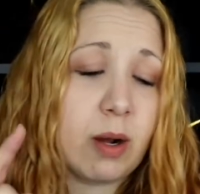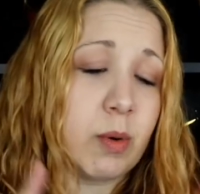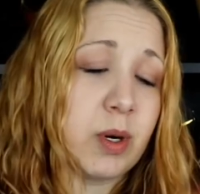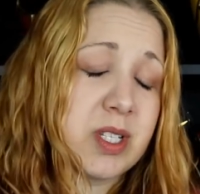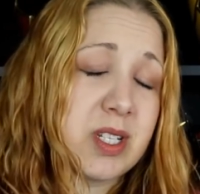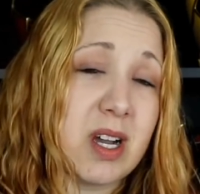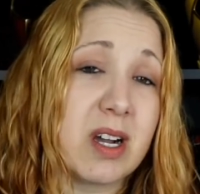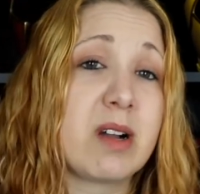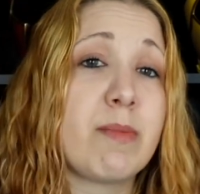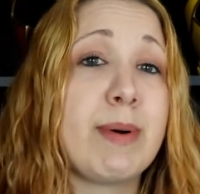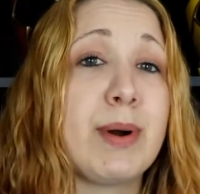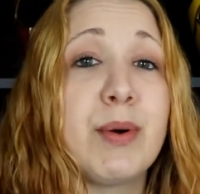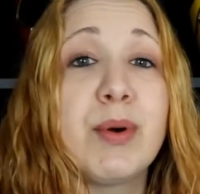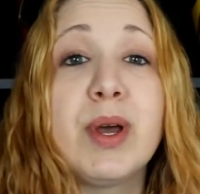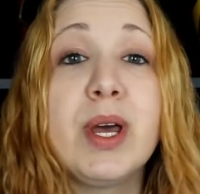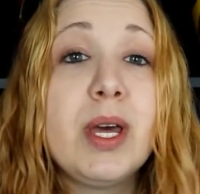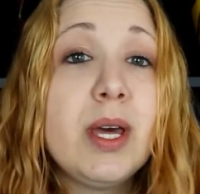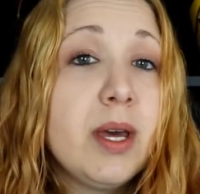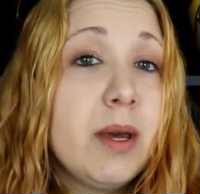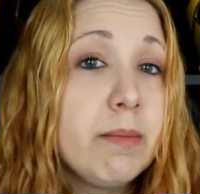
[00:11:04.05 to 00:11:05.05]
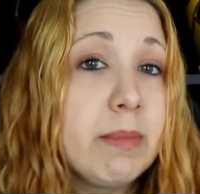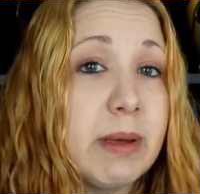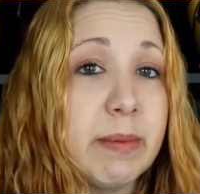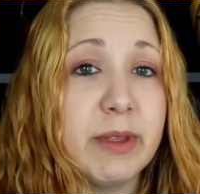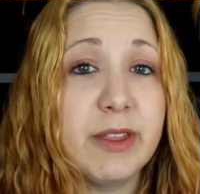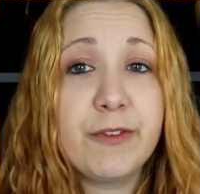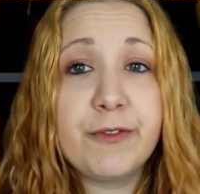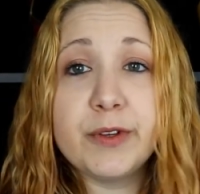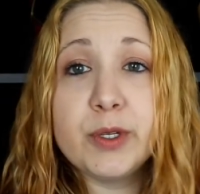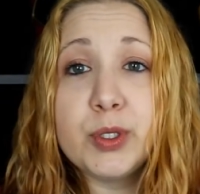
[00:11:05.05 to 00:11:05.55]
I want to talk about
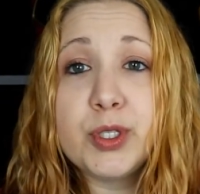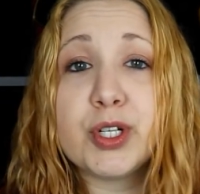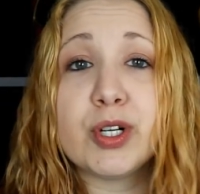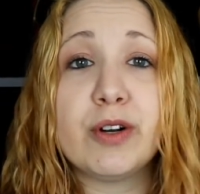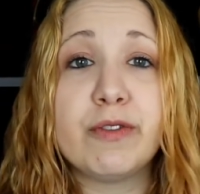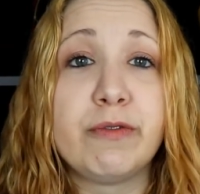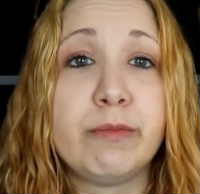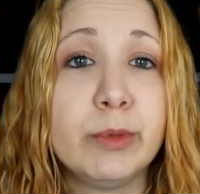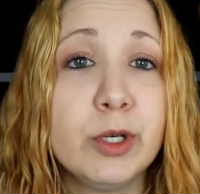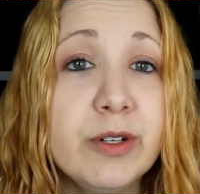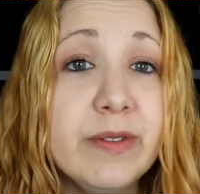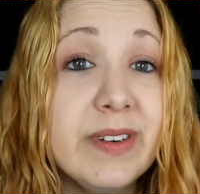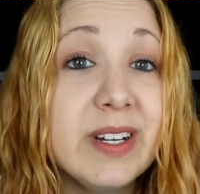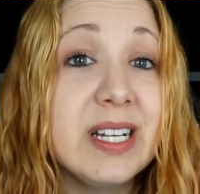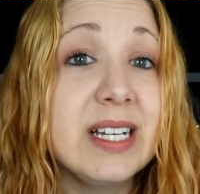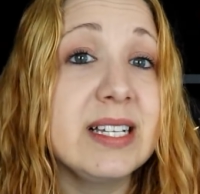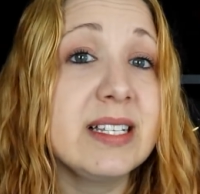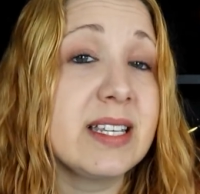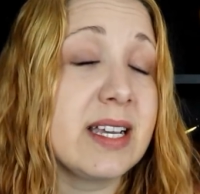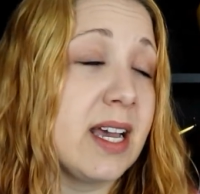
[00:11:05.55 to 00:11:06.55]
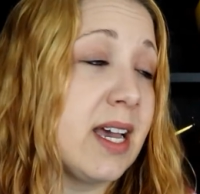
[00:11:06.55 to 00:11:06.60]
maybe the future of movies.